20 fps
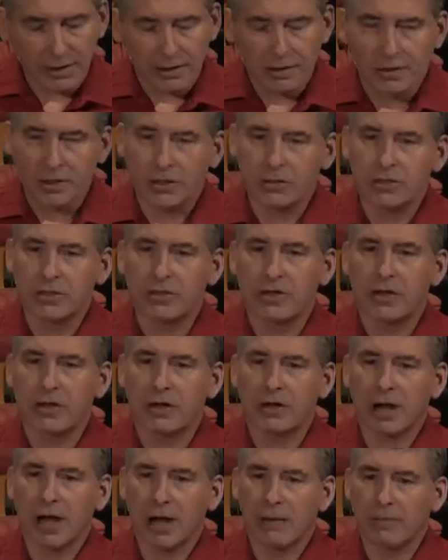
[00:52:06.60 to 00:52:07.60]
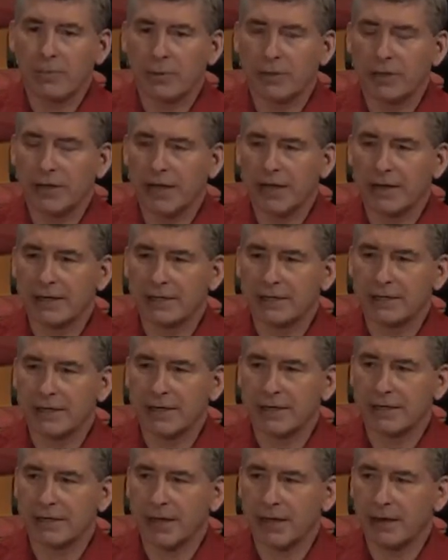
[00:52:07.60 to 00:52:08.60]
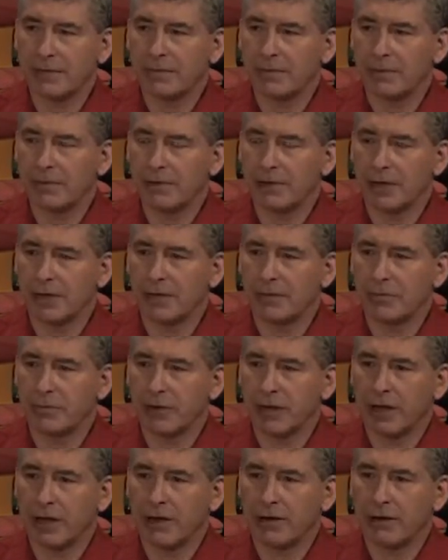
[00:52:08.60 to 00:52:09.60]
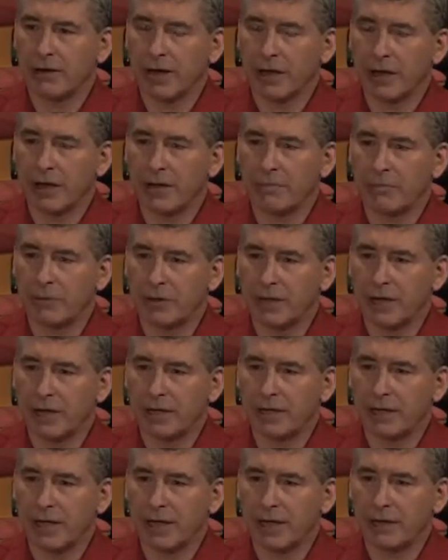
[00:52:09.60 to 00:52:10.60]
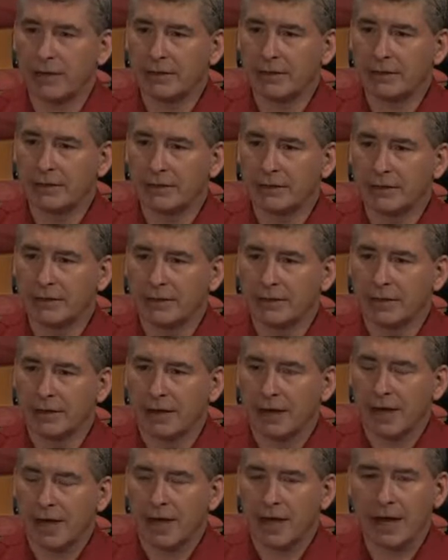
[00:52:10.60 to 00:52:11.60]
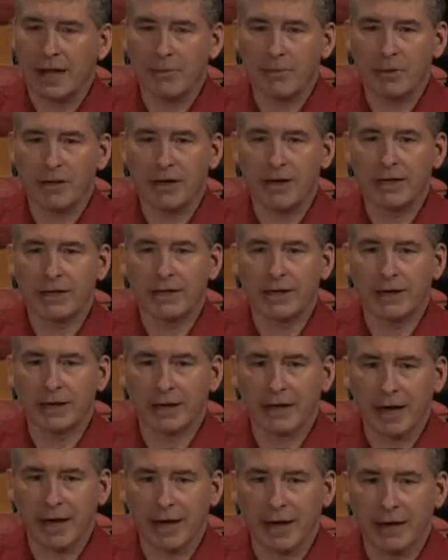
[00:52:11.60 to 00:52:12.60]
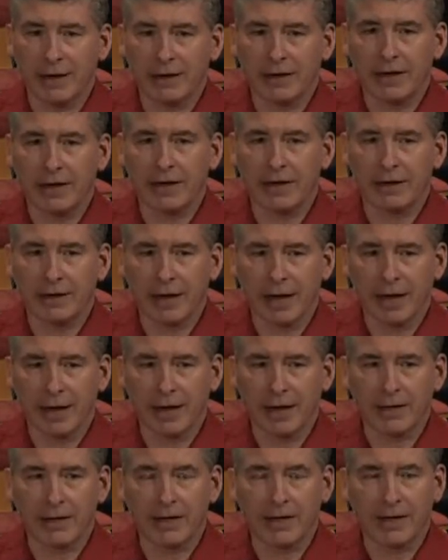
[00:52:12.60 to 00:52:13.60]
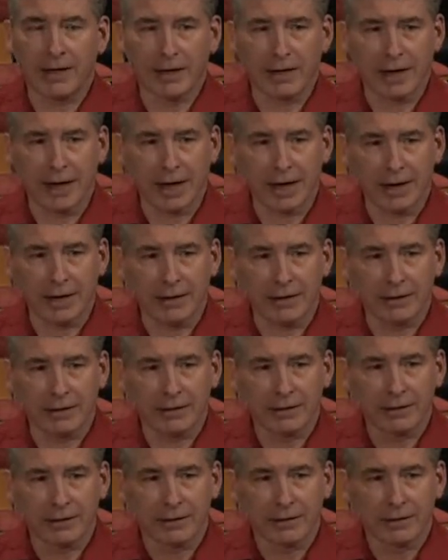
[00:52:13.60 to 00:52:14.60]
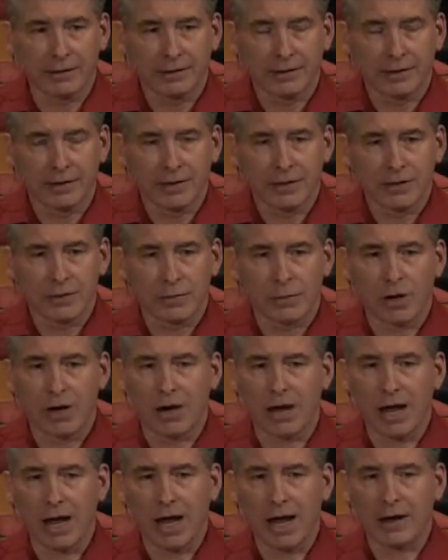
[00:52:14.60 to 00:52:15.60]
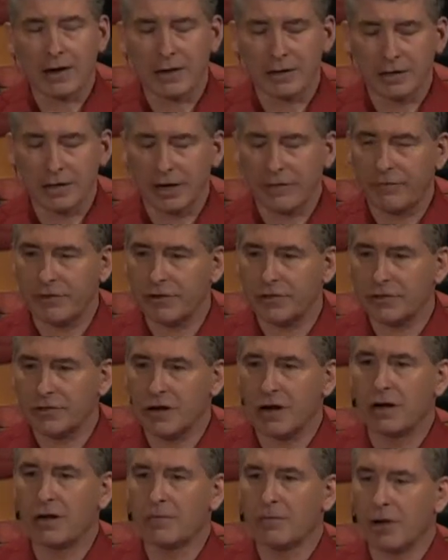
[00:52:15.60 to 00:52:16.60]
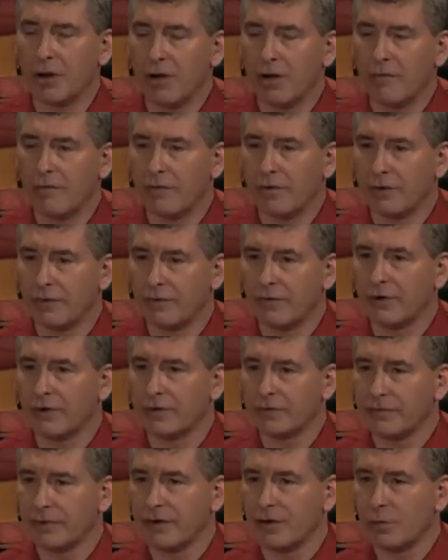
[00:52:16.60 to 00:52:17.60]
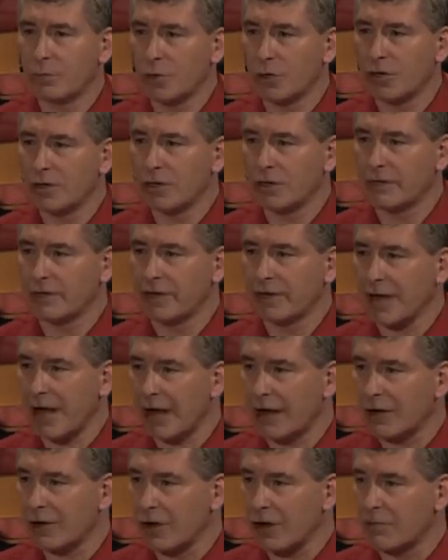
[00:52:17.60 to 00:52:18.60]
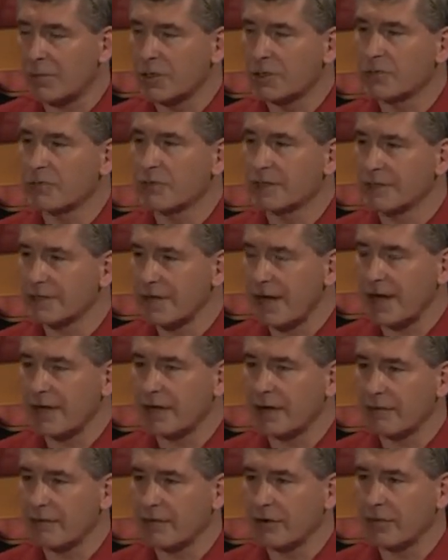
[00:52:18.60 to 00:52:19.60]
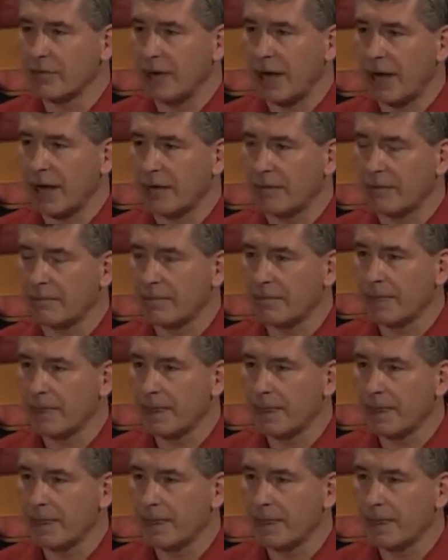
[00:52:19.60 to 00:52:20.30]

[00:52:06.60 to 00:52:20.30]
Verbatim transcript: Don't you know, I put that cassette tape in the player and I played that and I played it again and again and again to where I could, if you started me off on the first few words of it, I could almost recite it verbatim.